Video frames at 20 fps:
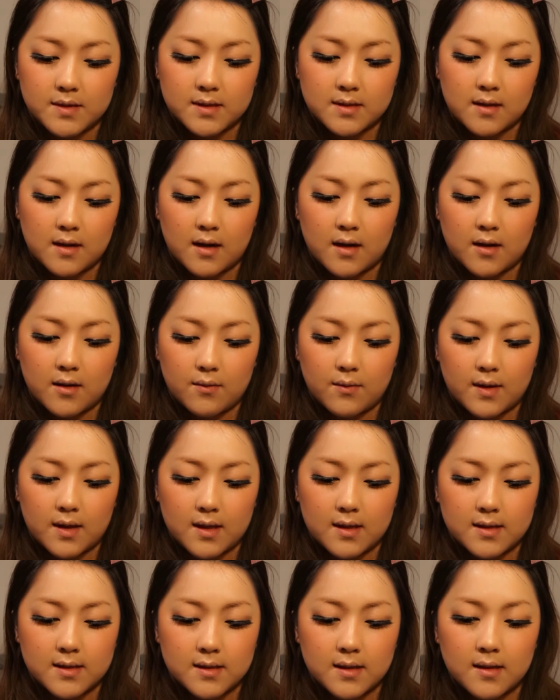just gonna go with
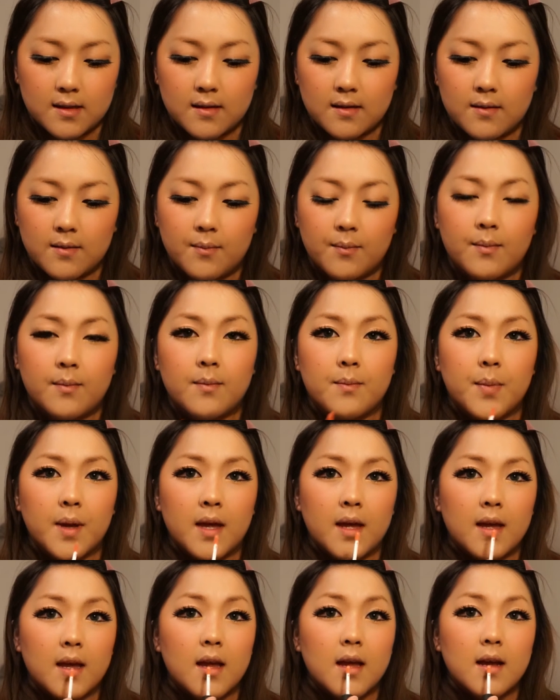this
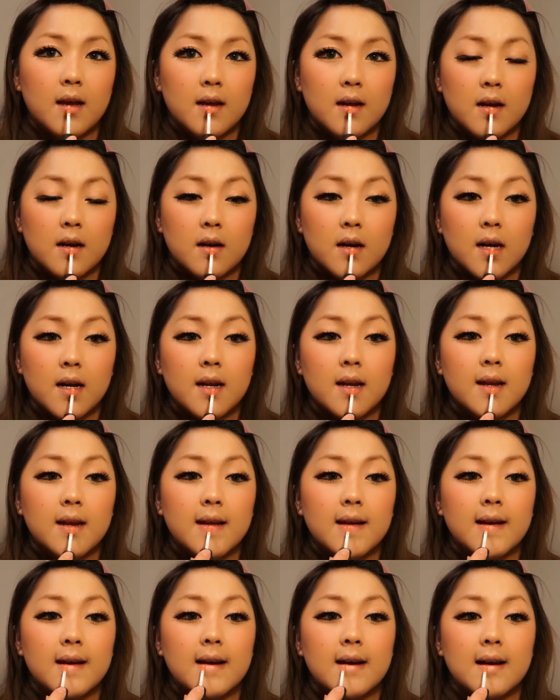pink right
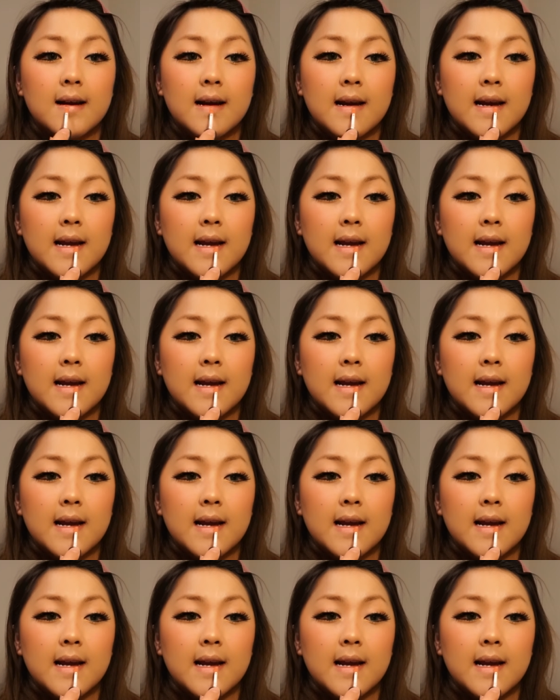here.